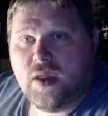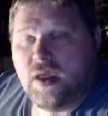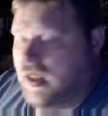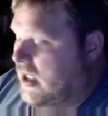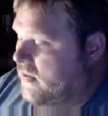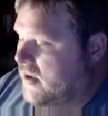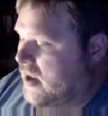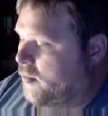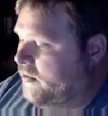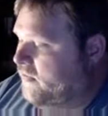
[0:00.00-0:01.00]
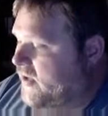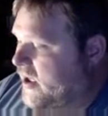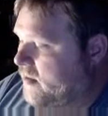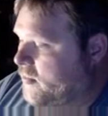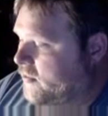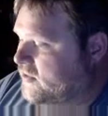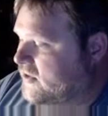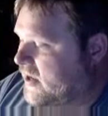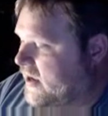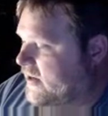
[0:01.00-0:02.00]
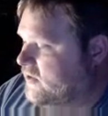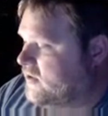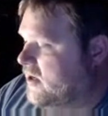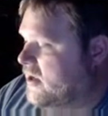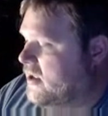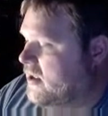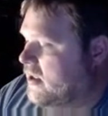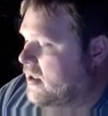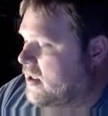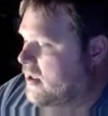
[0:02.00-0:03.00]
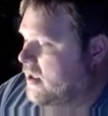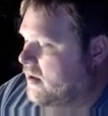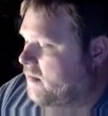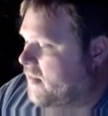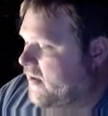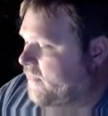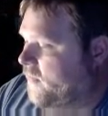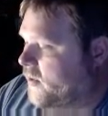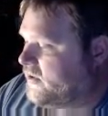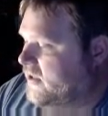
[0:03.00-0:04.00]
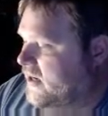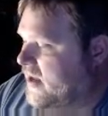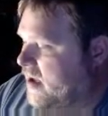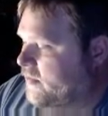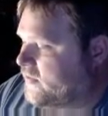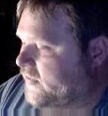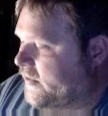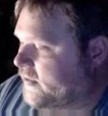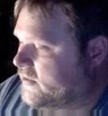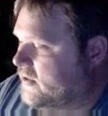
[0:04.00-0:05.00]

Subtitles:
And then I'm going to divide both sides by 14 atmospheres